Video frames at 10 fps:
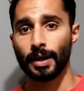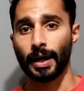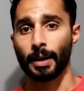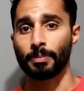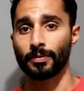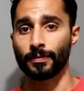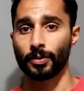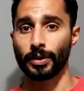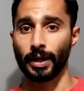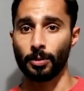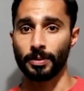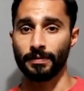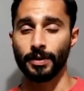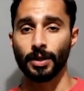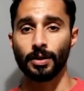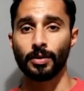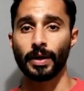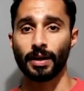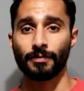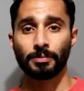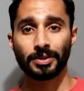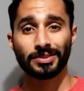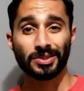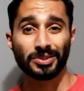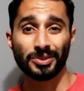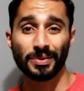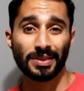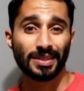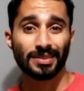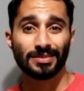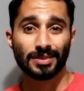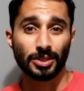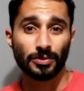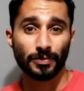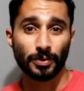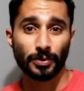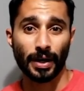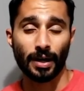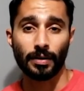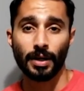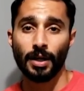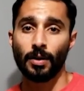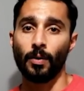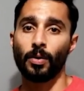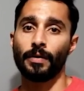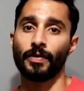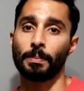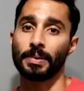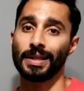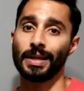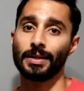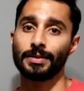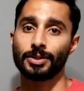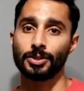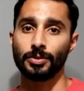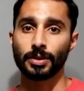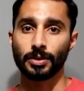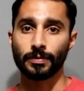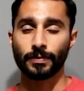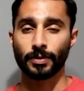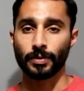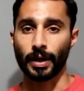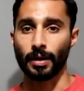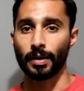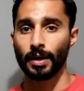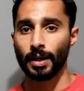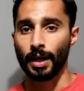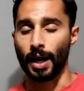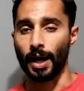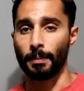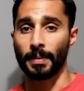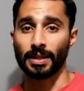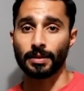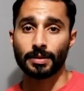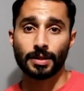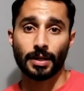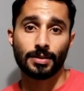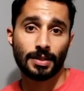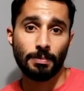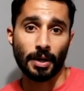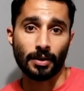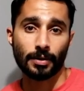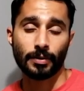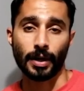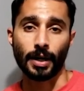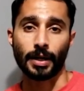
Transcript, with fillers: I prefer an LPVO if I'm going to start doing things a little further out, or if I plan to shoot a little further out. Uh, mainly because I can see better, right?